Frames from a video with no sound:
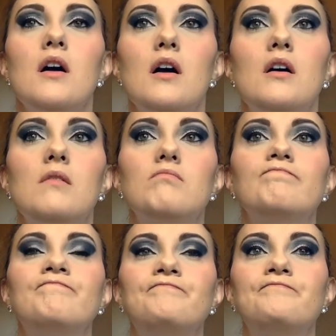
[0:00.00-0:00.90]

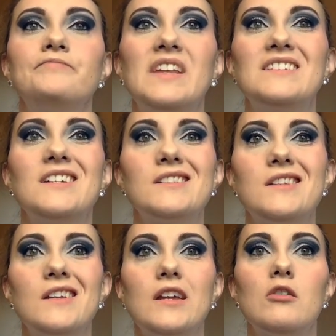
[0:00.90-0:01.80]
It does
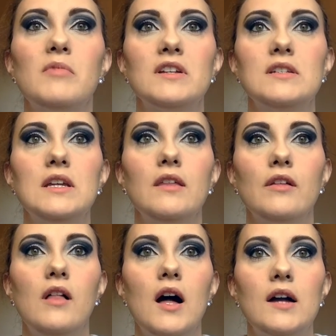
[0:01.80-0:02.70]
tend to get on my teeth a
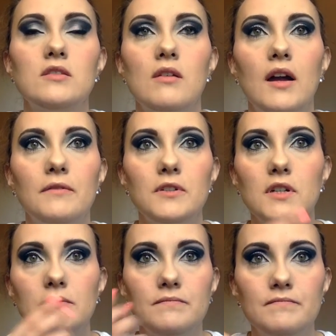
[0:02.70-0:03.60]
lot, so I have to,